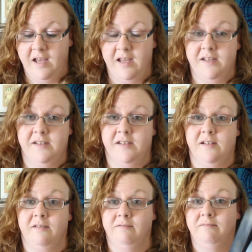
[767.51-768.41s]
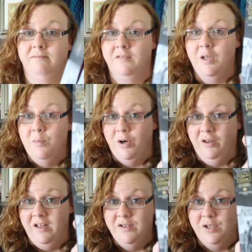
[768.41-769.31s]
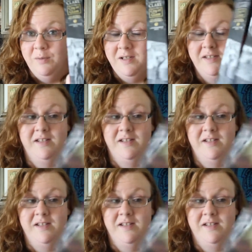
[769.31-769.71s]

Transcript: is the Mortal Instruments